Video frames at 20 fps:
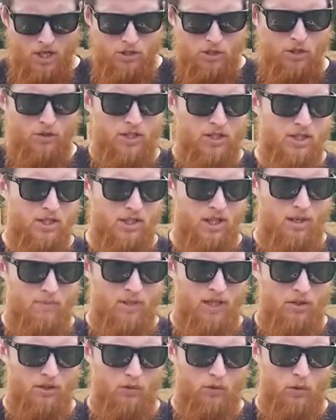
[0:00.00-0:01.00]
So this is gonna
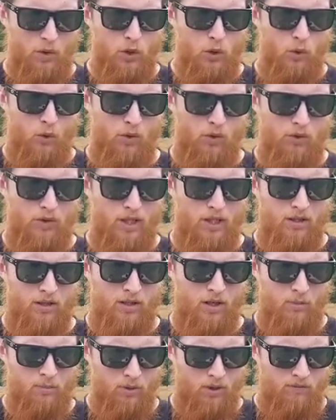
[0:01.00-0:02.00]
be a little shorter than a
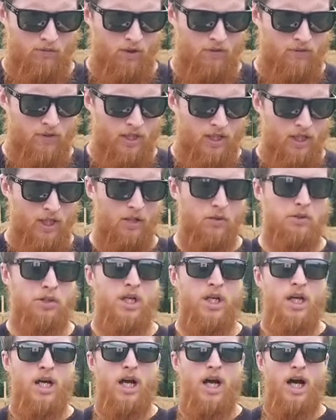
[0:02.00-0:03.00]
couple of our videos.
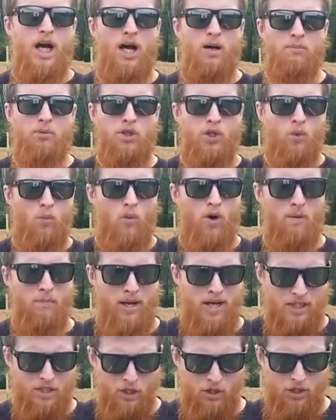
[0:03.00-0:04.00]
Um, so what
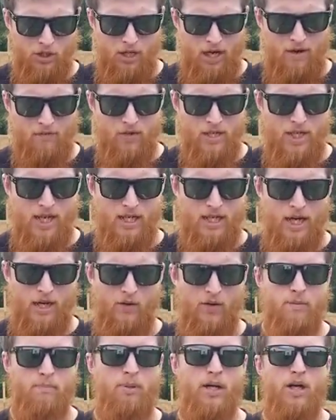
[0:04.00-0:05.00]
makes a good everyday
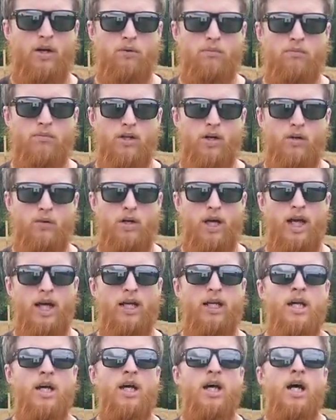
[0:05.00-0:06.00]
carry belt,
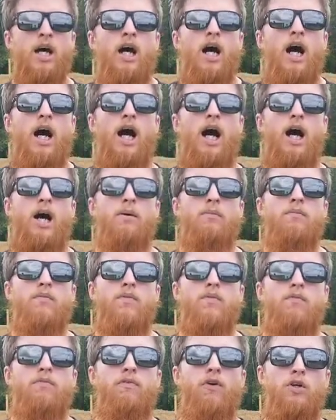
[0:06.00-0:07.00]
okay? Um,
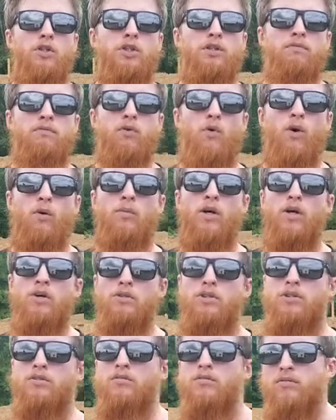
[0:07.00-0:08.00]
first and
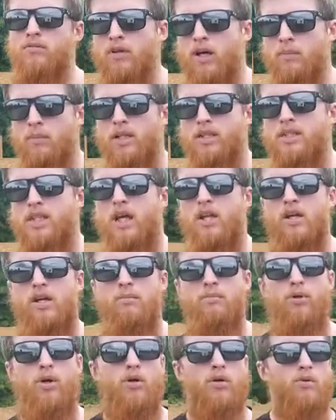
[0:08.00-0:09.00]
foremost, I'm going to sound like
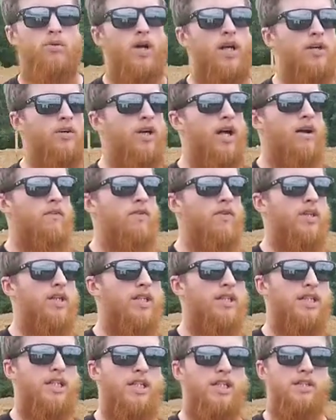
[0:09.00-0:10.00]
a broken record after
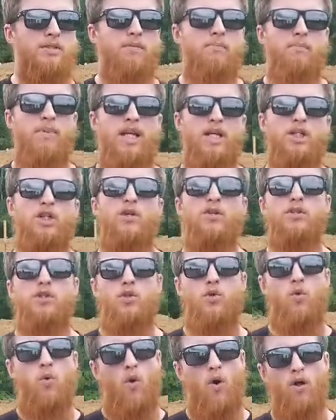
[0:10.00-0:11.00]
this, is make sure it's a
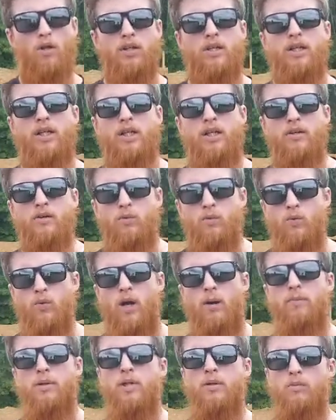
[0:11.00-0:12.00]
quality,
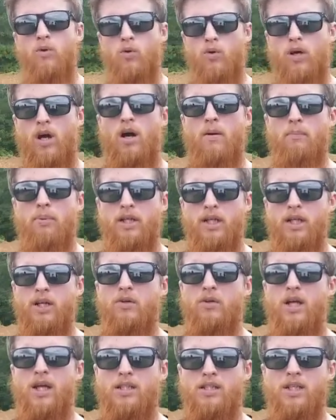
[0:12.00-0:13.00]
reputable company, okay?